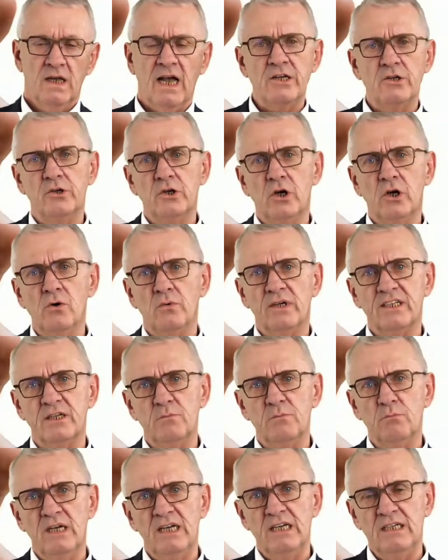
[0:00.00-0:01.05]
And you know what
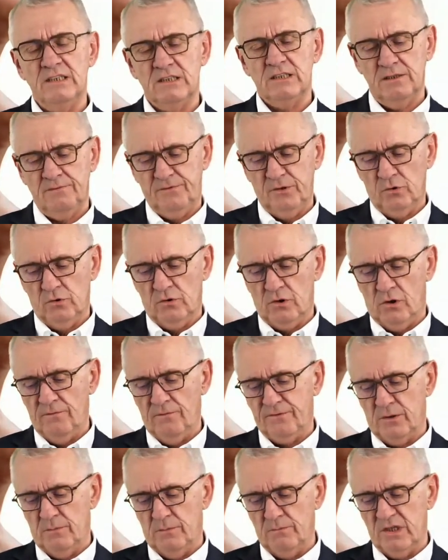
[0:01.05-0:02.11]
it means if you go
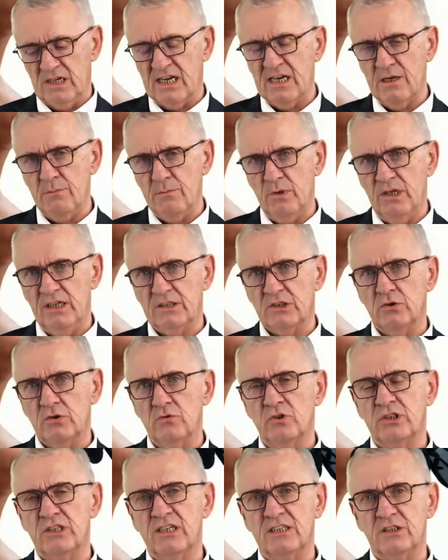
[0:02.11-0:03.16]
from 9 minutes
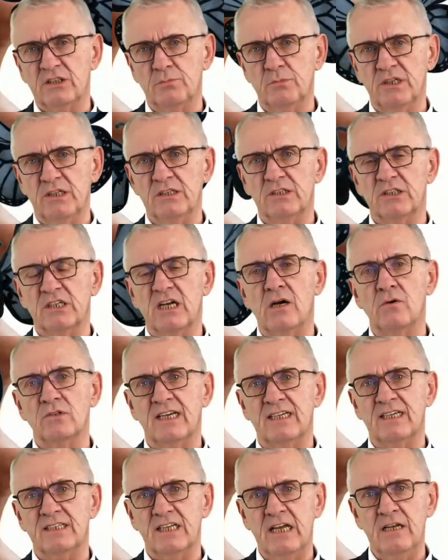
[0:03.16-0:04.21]
to 6 minutes, how
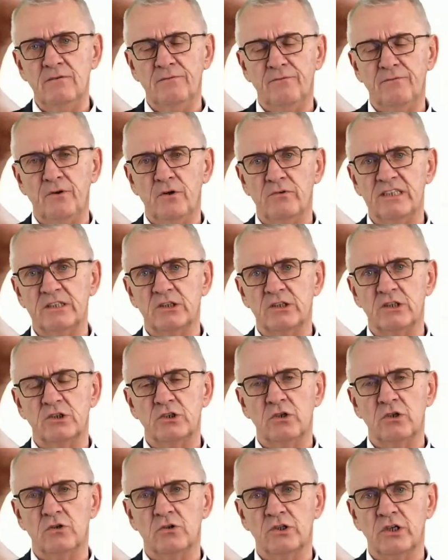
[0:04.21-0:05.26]
that
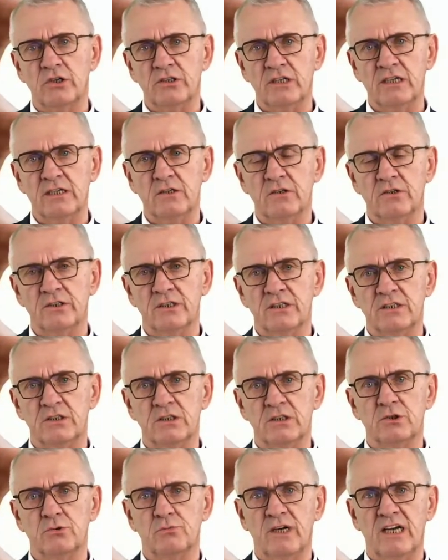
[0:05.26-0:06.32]
influences your cutting
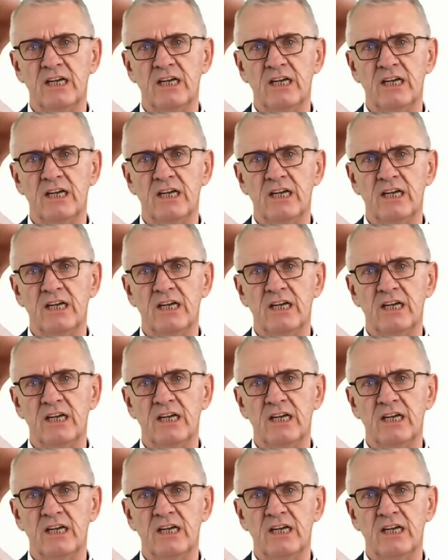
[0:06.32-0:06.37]
conditions?